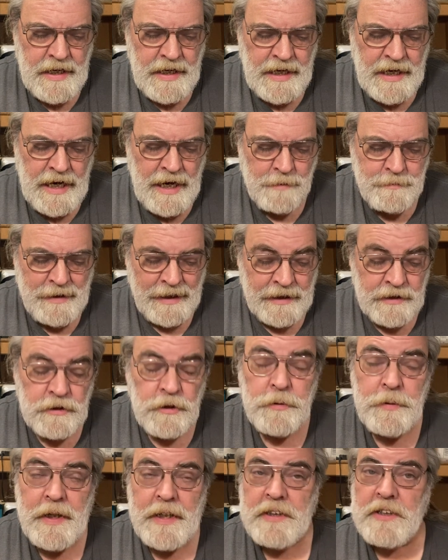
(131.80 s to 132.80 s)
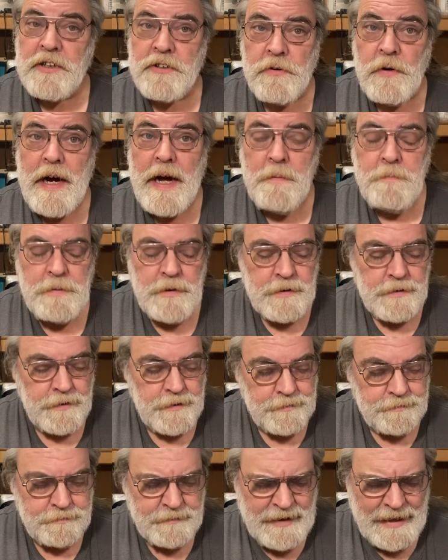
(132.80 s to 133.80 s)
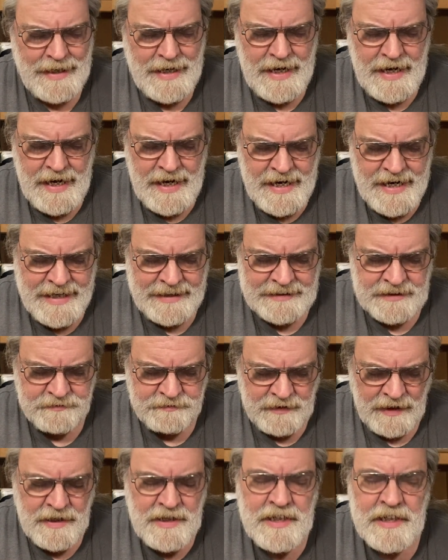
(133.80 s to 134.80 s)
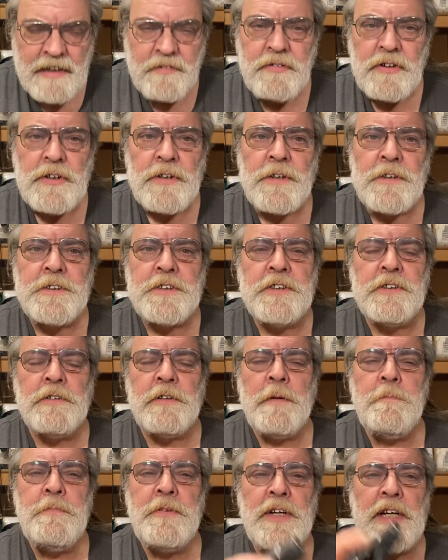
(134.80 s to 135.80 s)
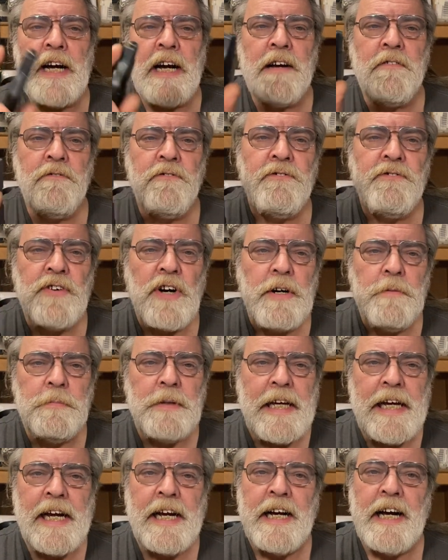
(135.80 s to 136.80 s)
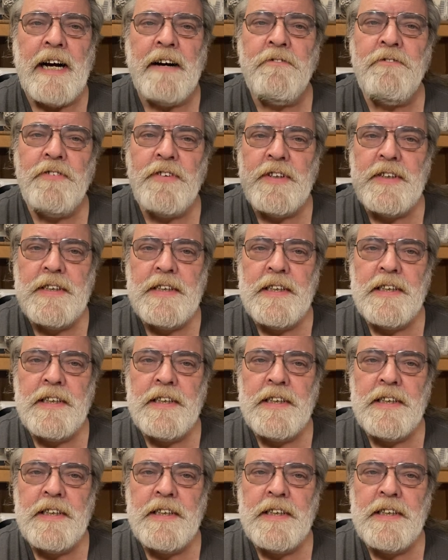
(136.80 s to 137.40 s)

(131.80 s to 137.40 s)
um, including the grip, it's very difficult to grip the gun firmly enough